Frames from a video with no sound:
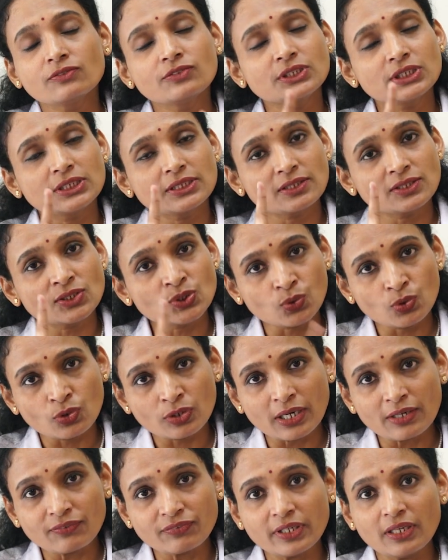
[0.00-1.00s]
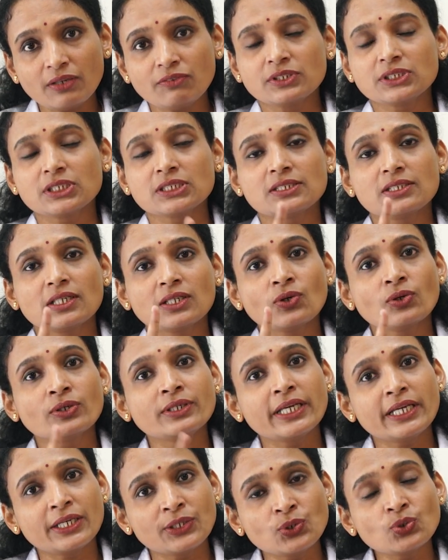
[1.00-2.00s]
which is a sonography which is done on
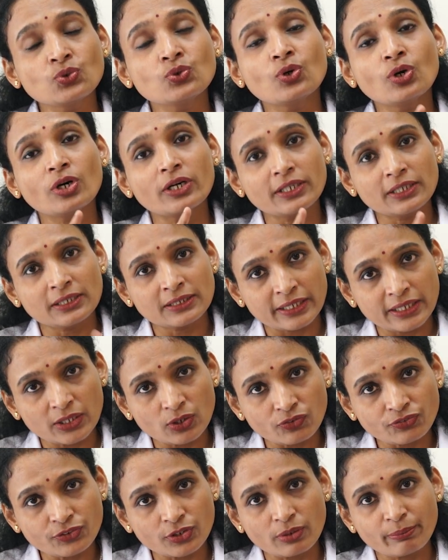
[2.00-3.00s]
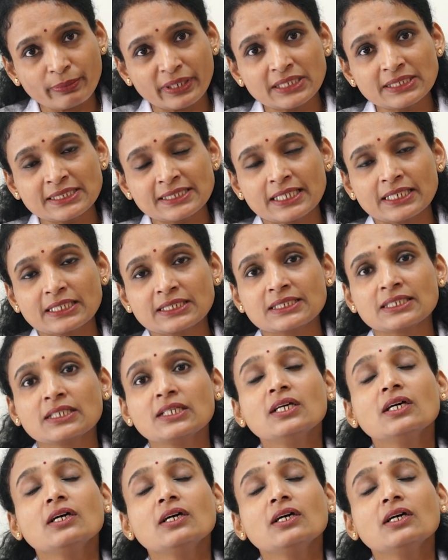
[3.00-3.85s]
day 2 or 3 of your menses,